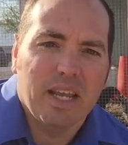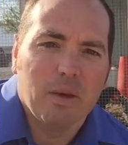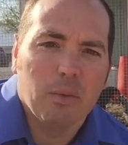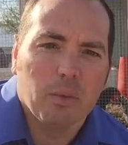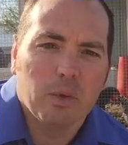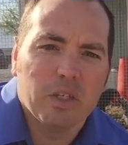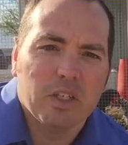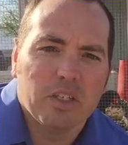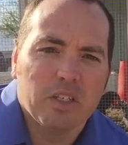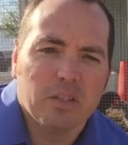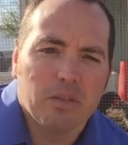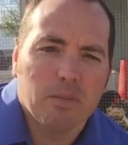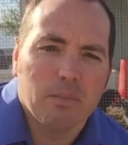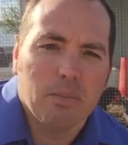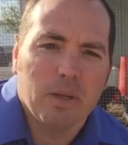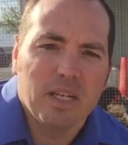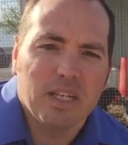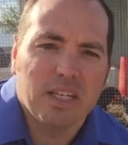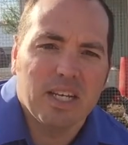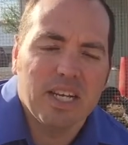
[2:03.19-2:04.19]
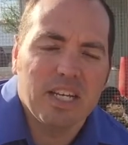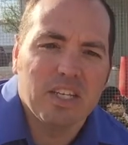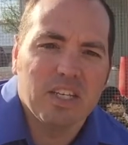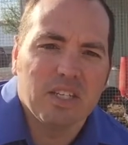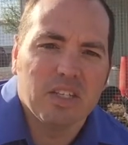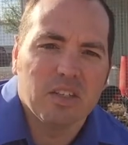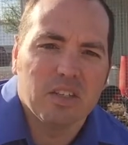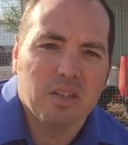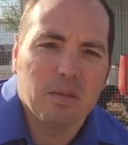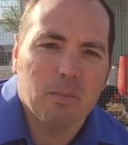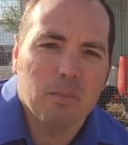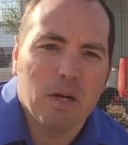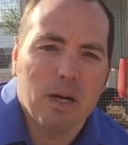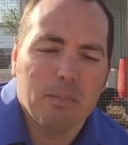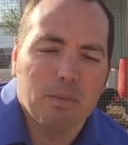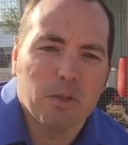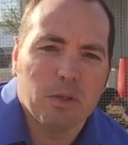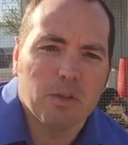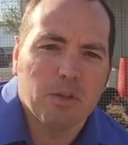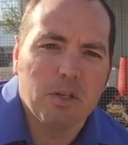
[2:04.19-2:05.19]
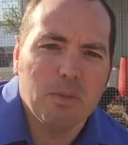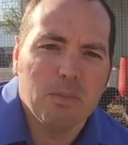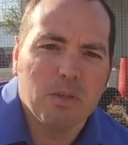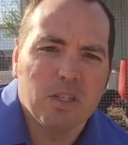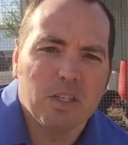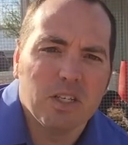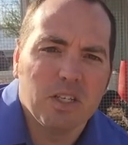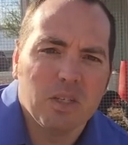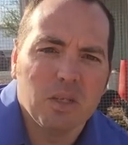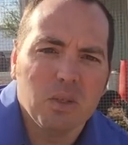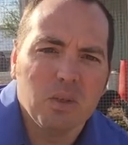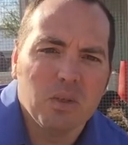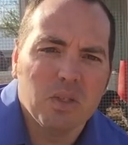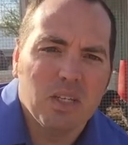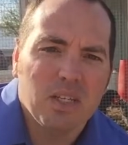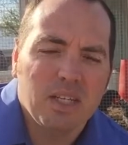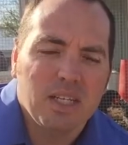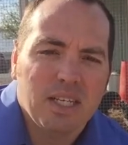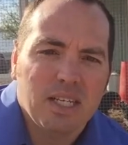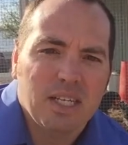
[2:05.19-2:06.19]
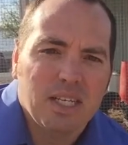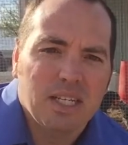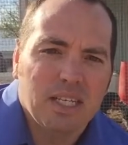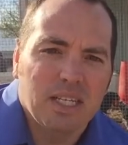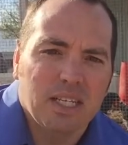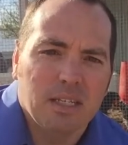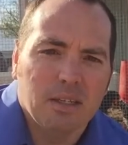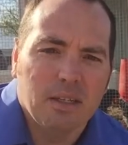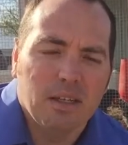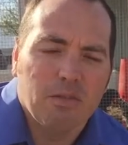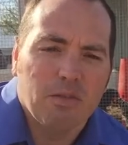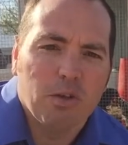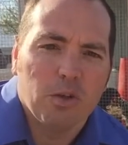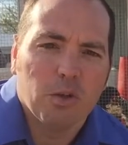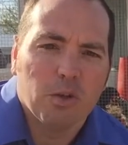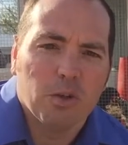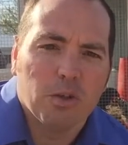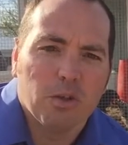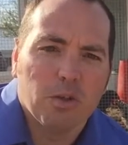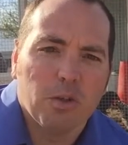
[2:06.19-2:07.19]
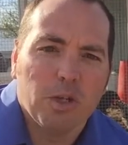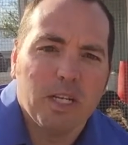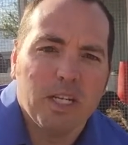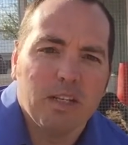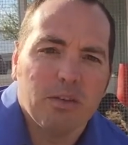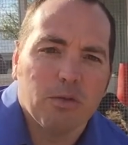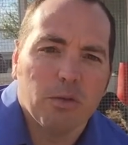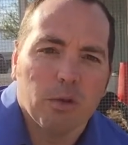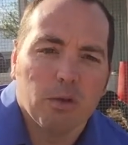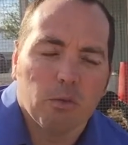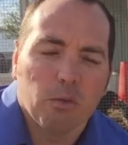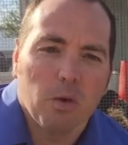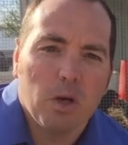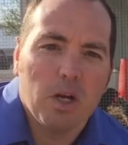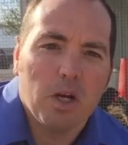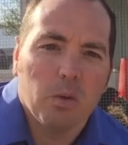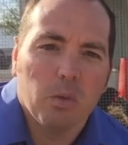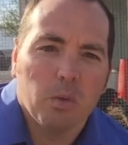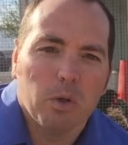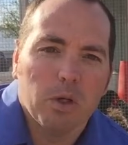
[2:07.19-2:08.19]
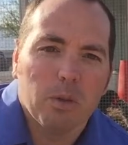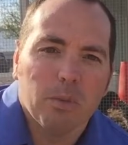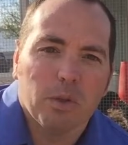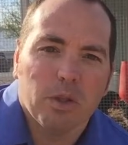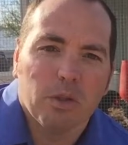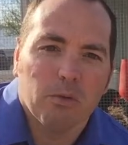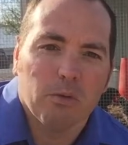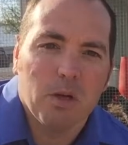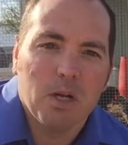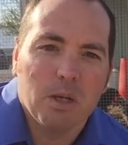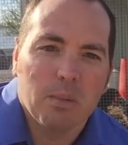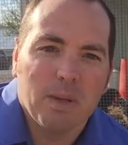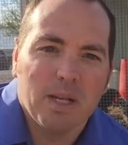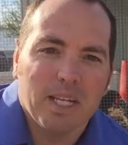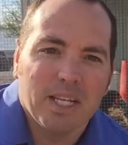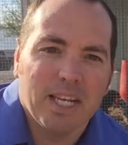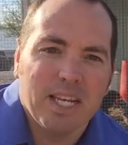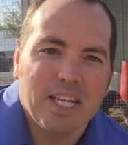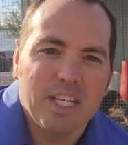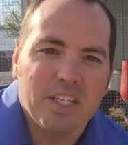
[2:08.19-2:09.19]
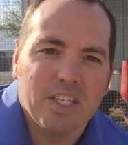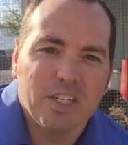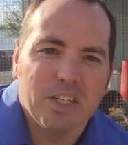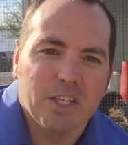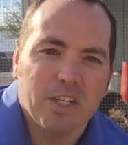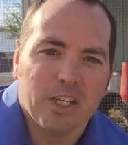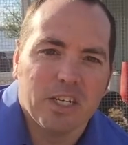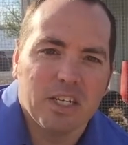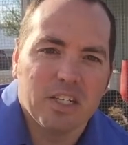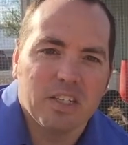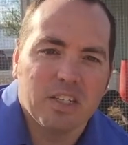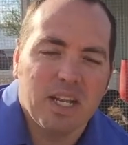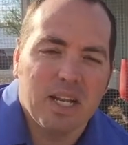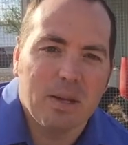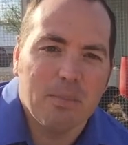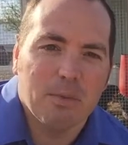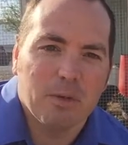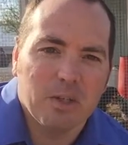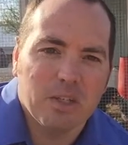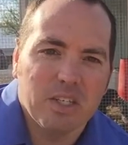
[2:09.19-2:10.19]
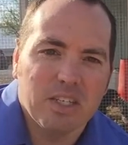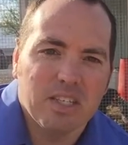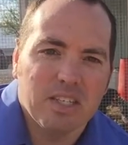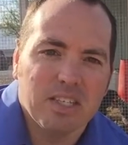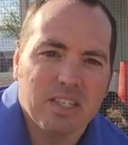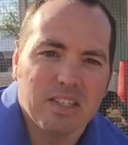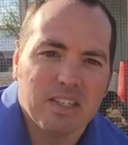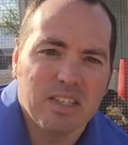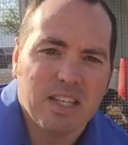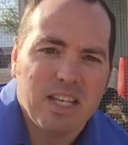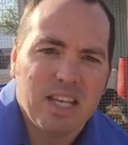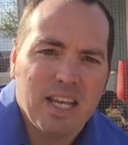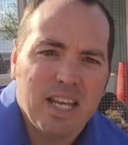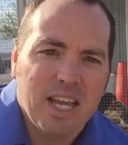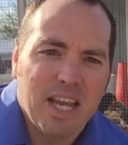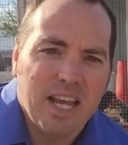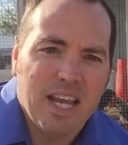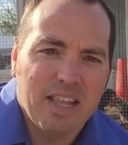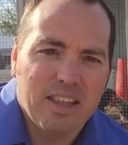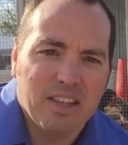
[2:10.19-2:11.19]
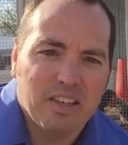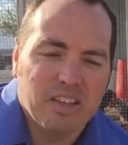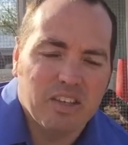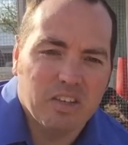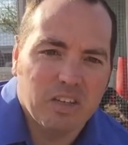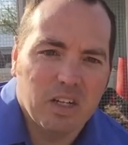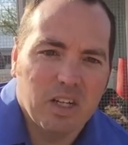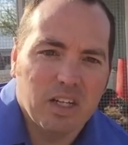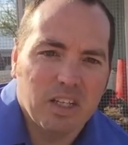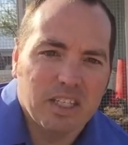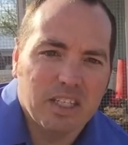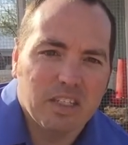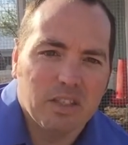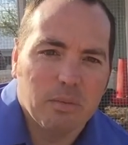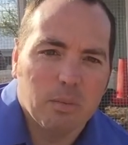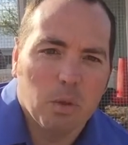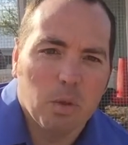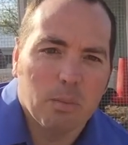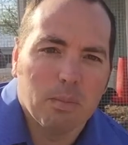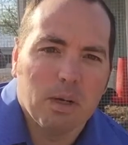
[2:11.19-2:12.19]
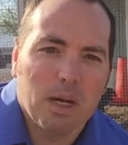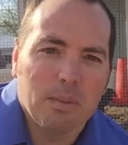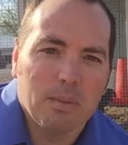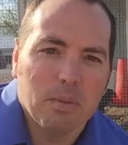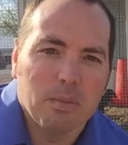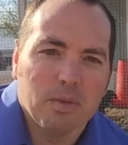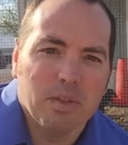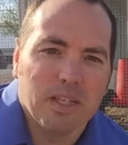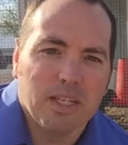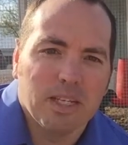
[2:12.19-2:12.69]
and which medication is the proper treatment to use. If you're treating for the wrong worm with the wrong medication, you're going to set up resistance, and this is going to lead to more problems